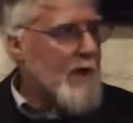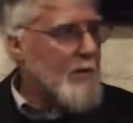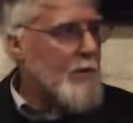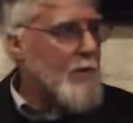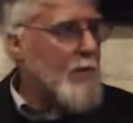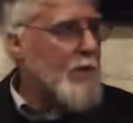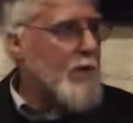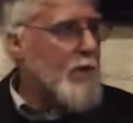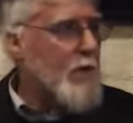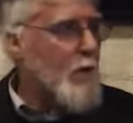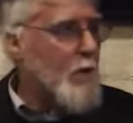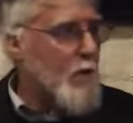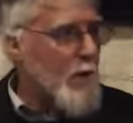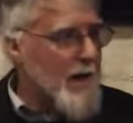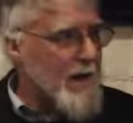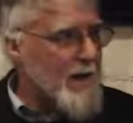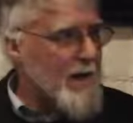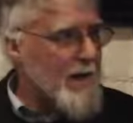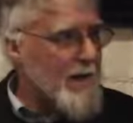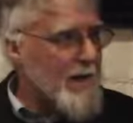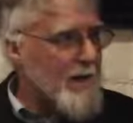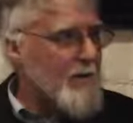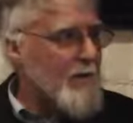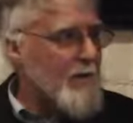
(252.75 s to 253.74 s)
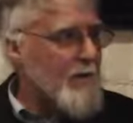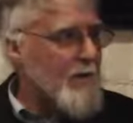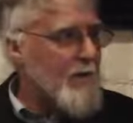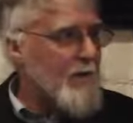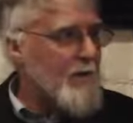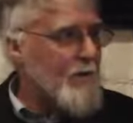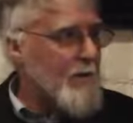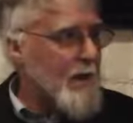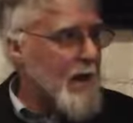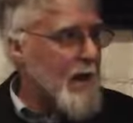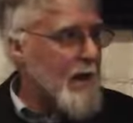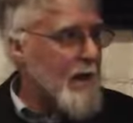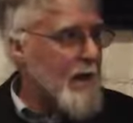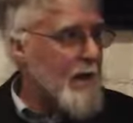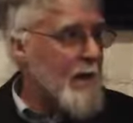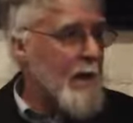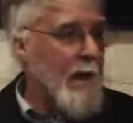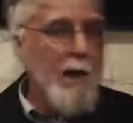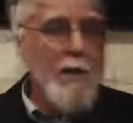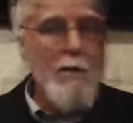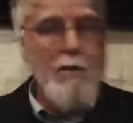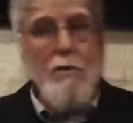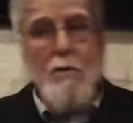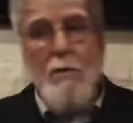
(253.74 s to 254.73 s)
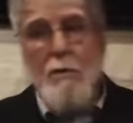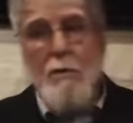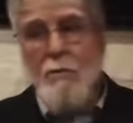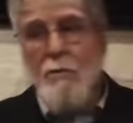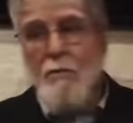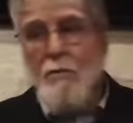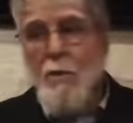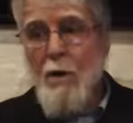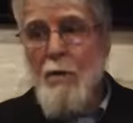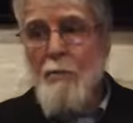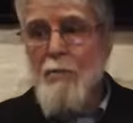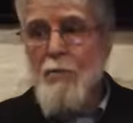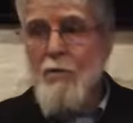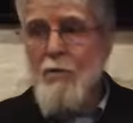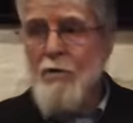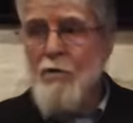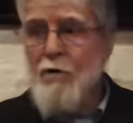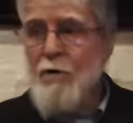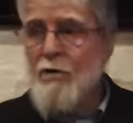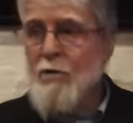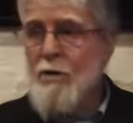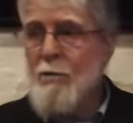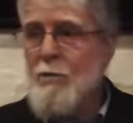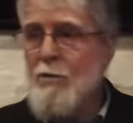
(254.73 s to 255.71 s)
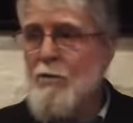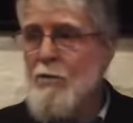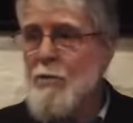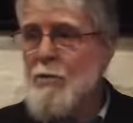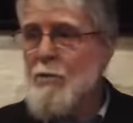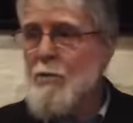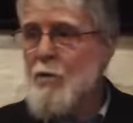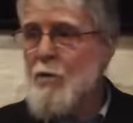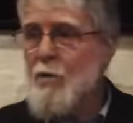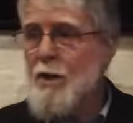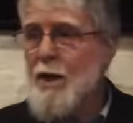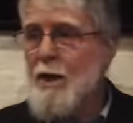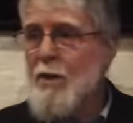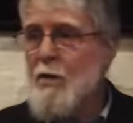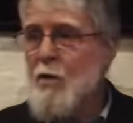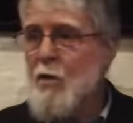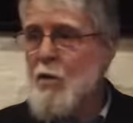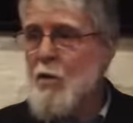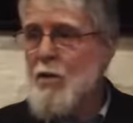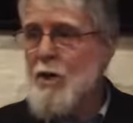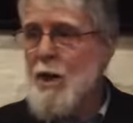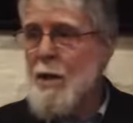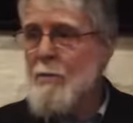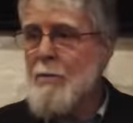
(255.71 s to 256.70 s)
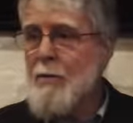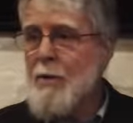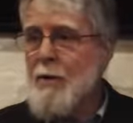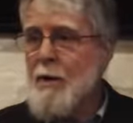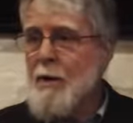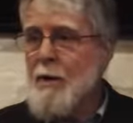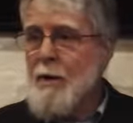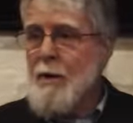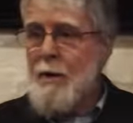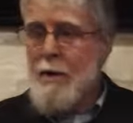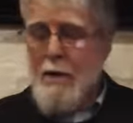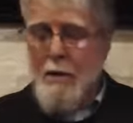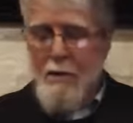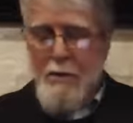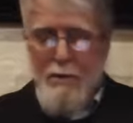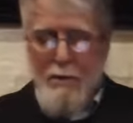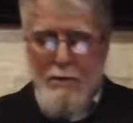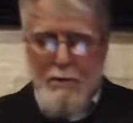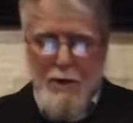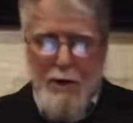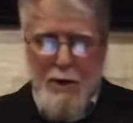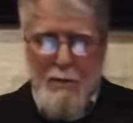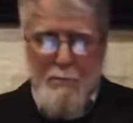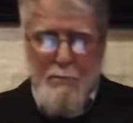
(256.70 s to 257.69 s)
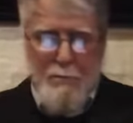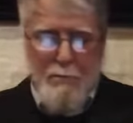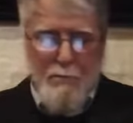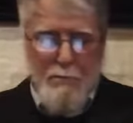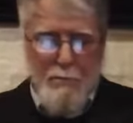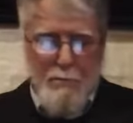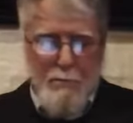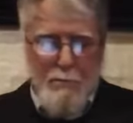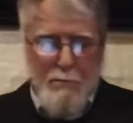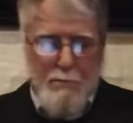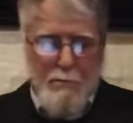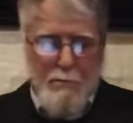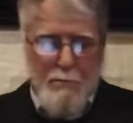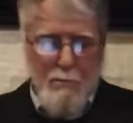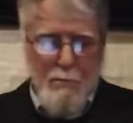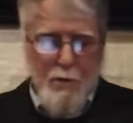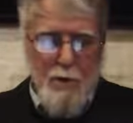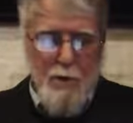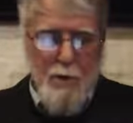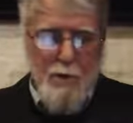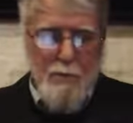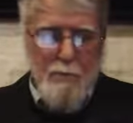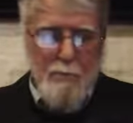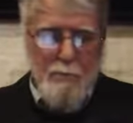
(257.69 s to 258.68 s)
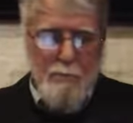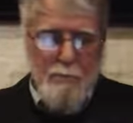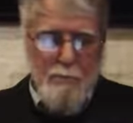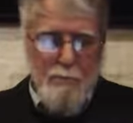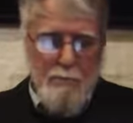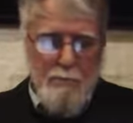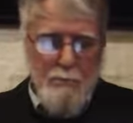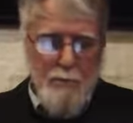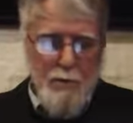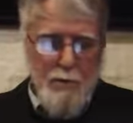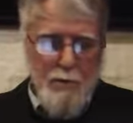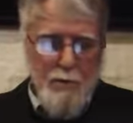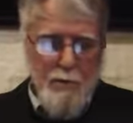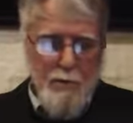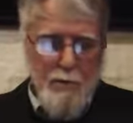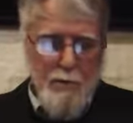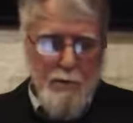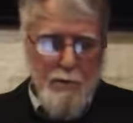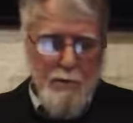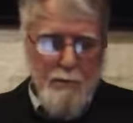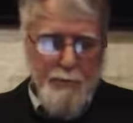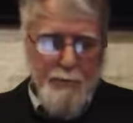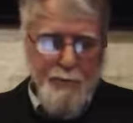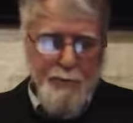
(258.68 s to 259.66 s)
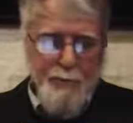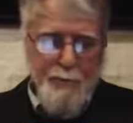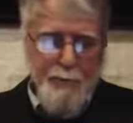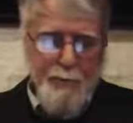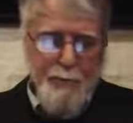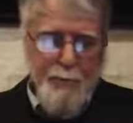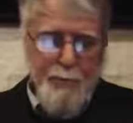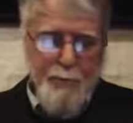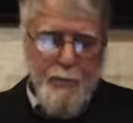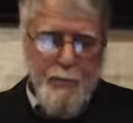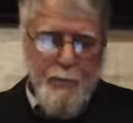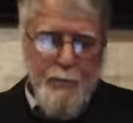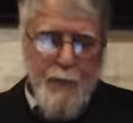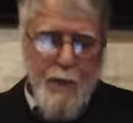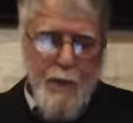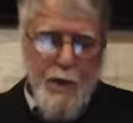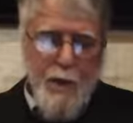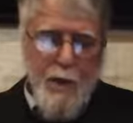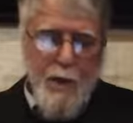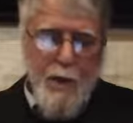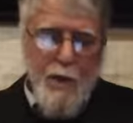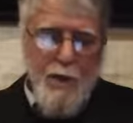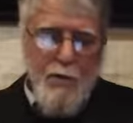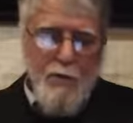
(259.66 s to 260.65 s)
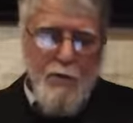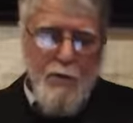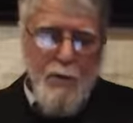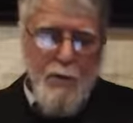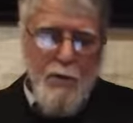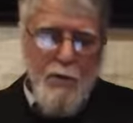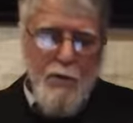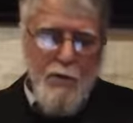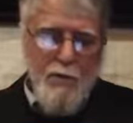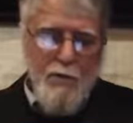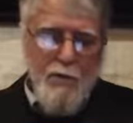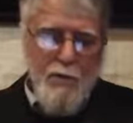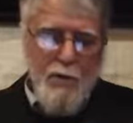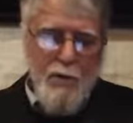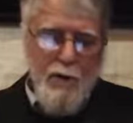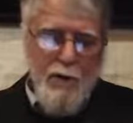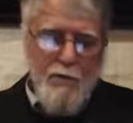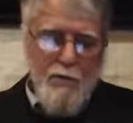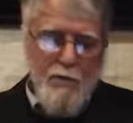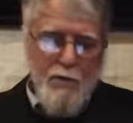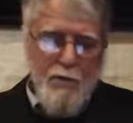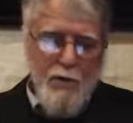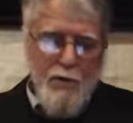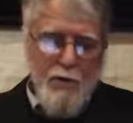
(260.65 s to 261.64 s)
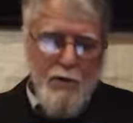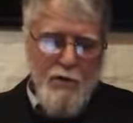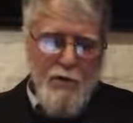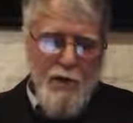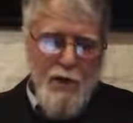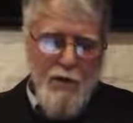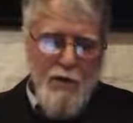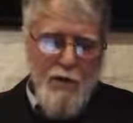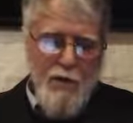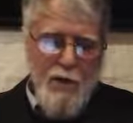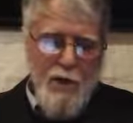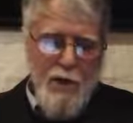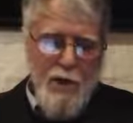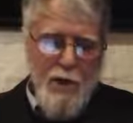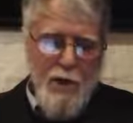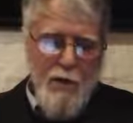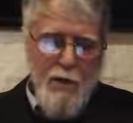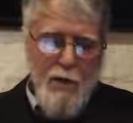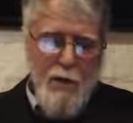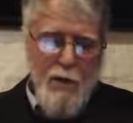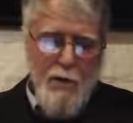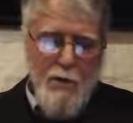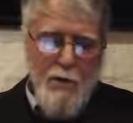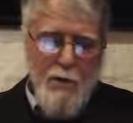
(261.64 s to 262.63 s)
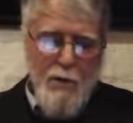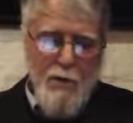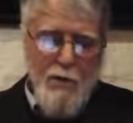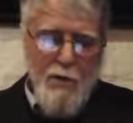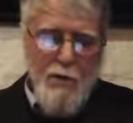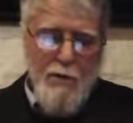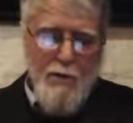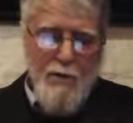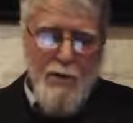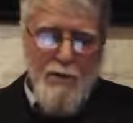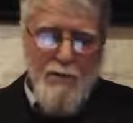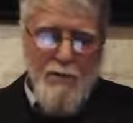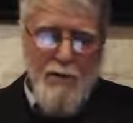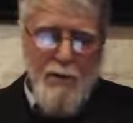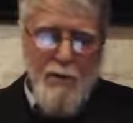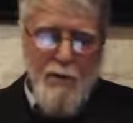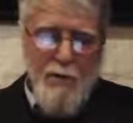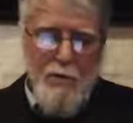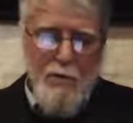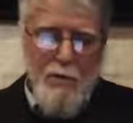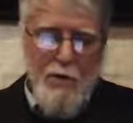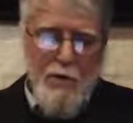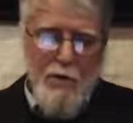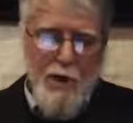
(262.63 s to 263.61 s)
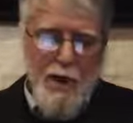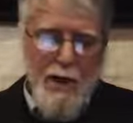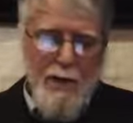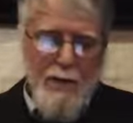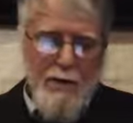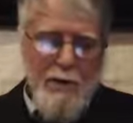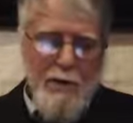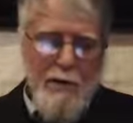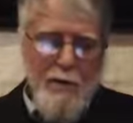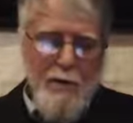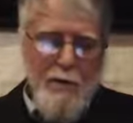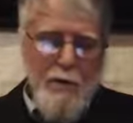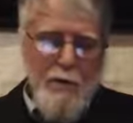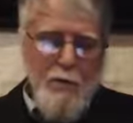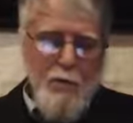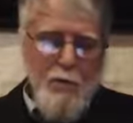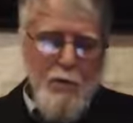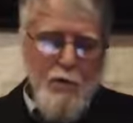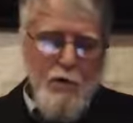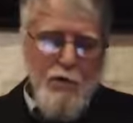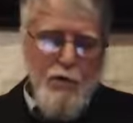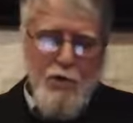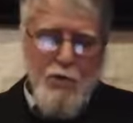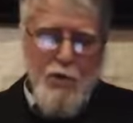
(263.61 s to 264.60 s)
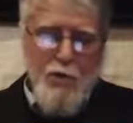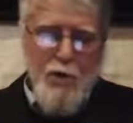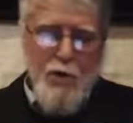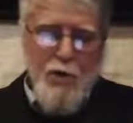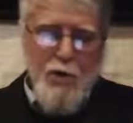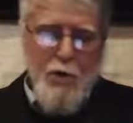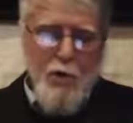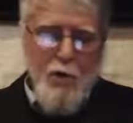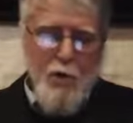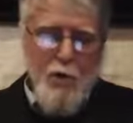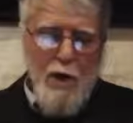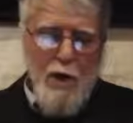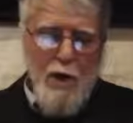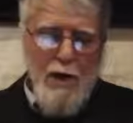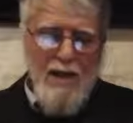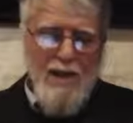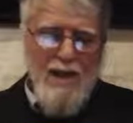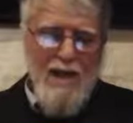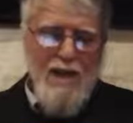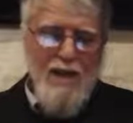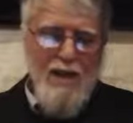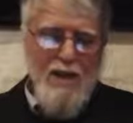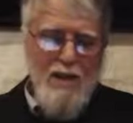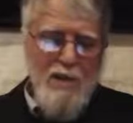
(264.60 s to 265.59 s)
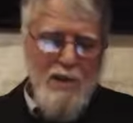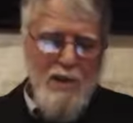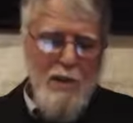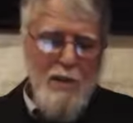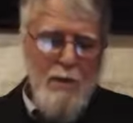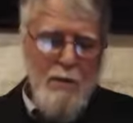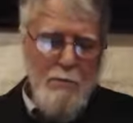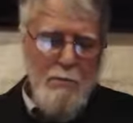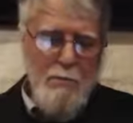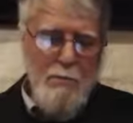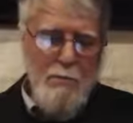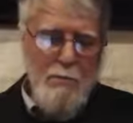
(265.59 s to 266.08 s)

That's what the Orientalists are saying, and unfortunately, some Muslims who get caught up in the same thing. But, so he's got a section here now, Yasin, having looked at that, called Sunnah or Hadith.